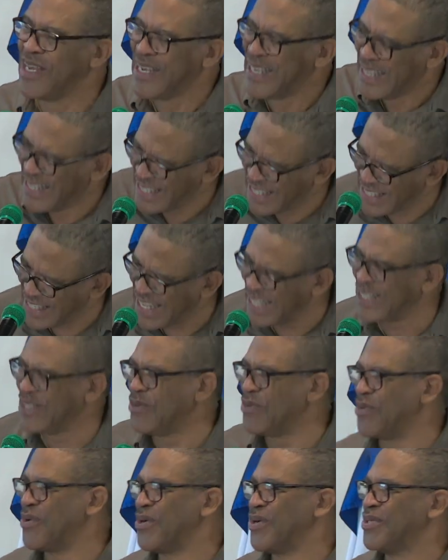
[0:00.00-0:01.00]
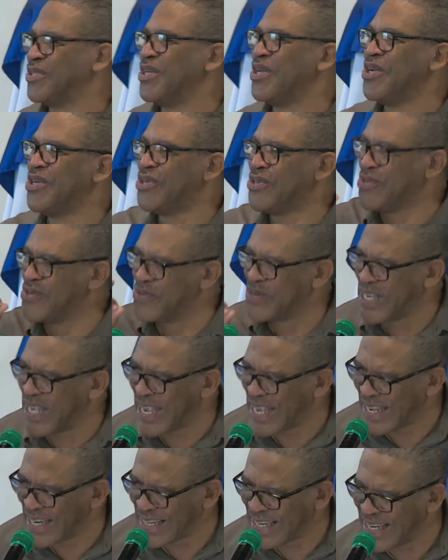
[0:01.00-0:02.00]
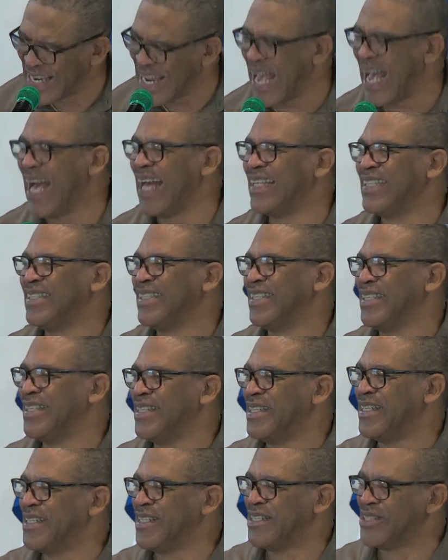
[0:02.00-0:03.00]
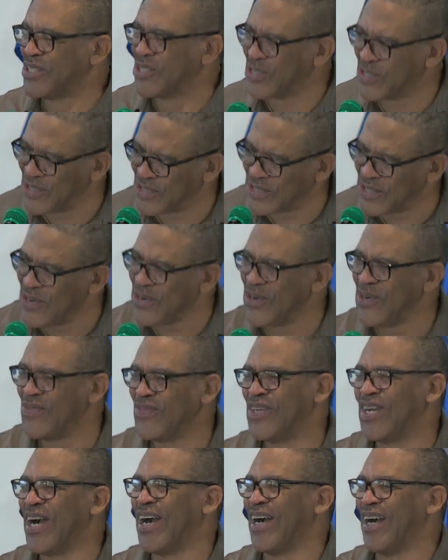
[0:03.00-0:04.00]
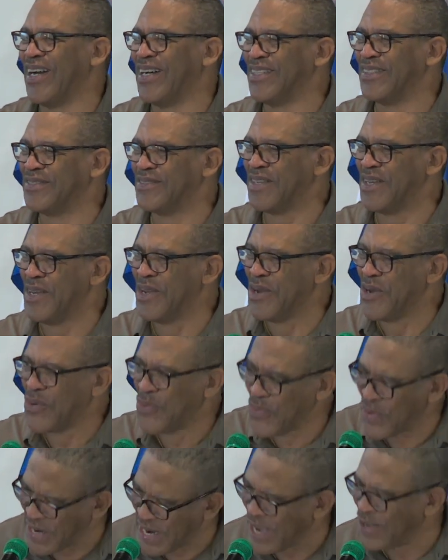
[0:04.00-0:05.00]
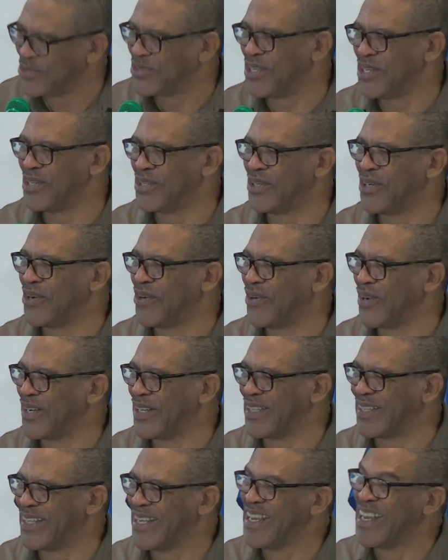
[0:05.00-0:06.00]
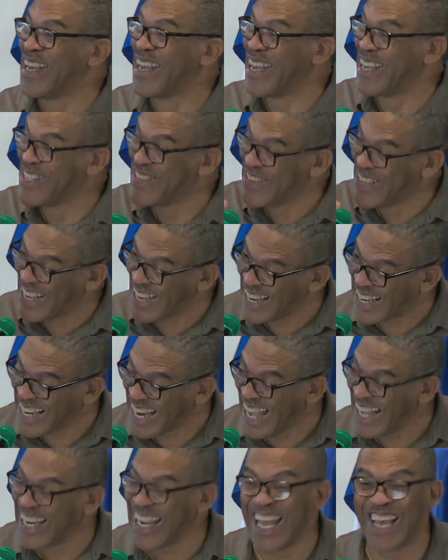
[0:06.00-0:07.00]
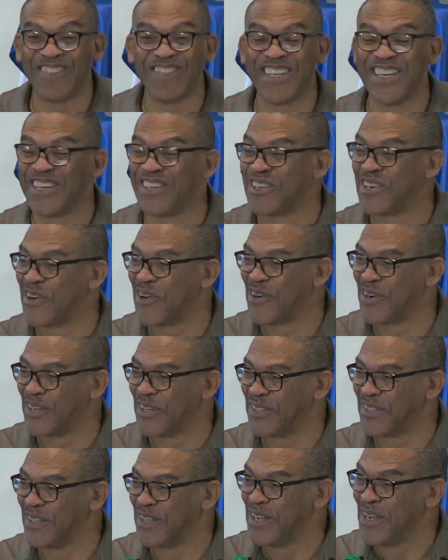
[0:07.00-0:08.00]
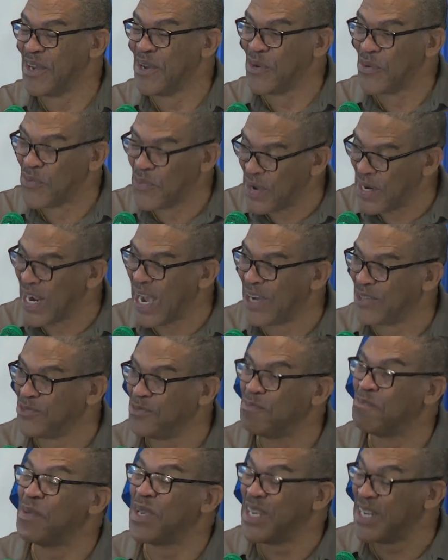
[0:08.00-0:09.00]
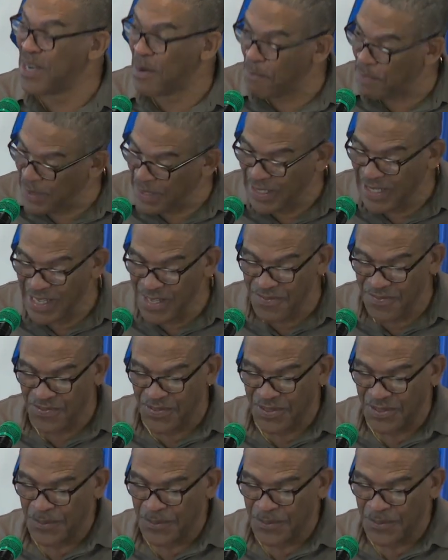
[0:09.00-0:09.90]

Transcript: In other words, you cannot serve God without the anointing. And you cannot have the anointing without being a believer.